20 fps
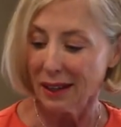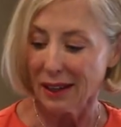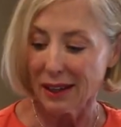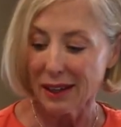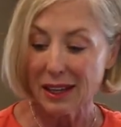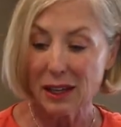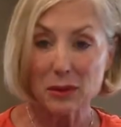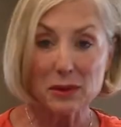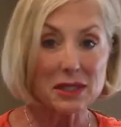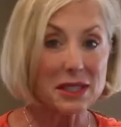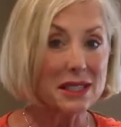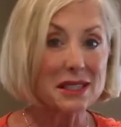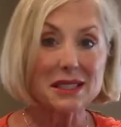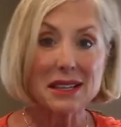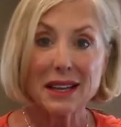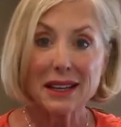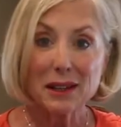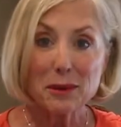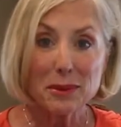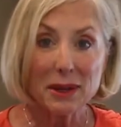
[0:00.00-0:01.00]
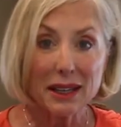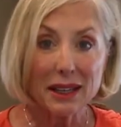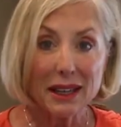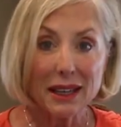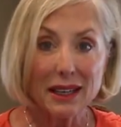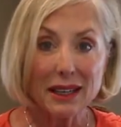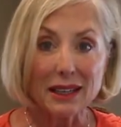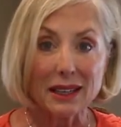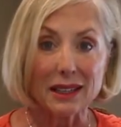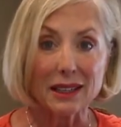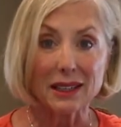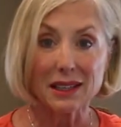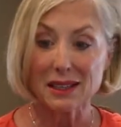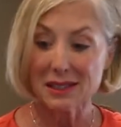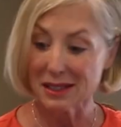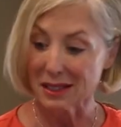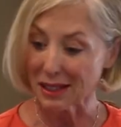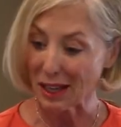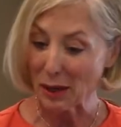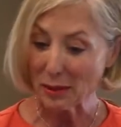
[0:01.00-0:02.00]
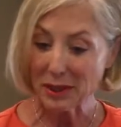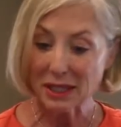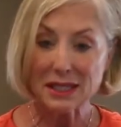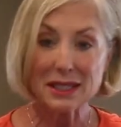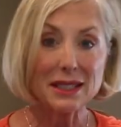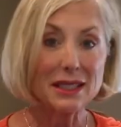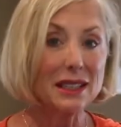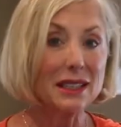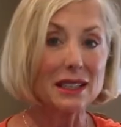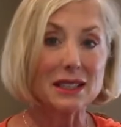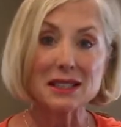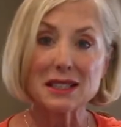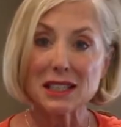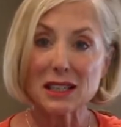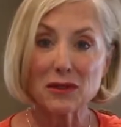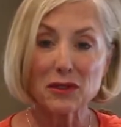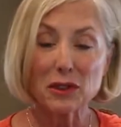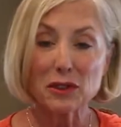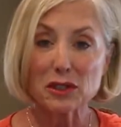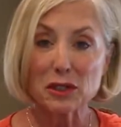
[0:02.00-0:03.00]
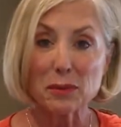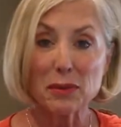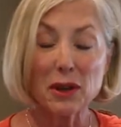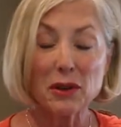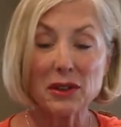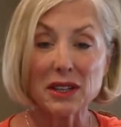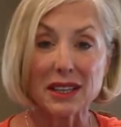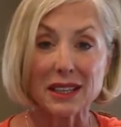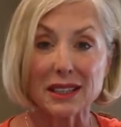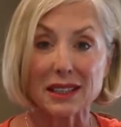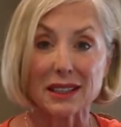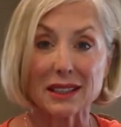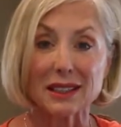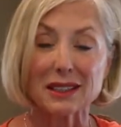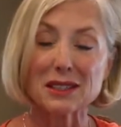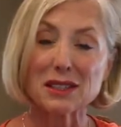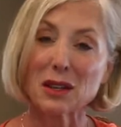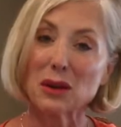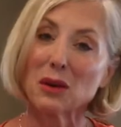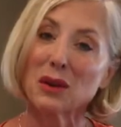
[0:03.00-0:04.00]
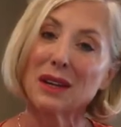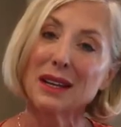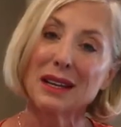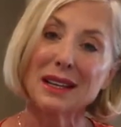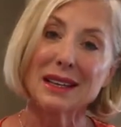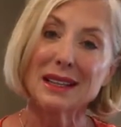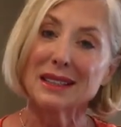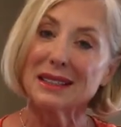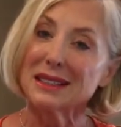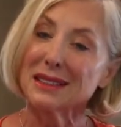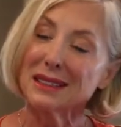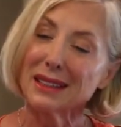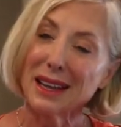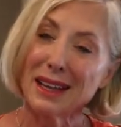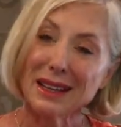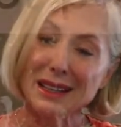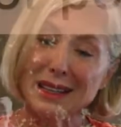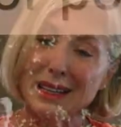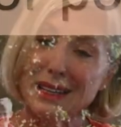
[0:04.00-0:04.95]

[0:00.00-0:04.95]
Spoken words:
he was excited about getting it. He says, I'm going to dig and see if there's a pony in it. So kind of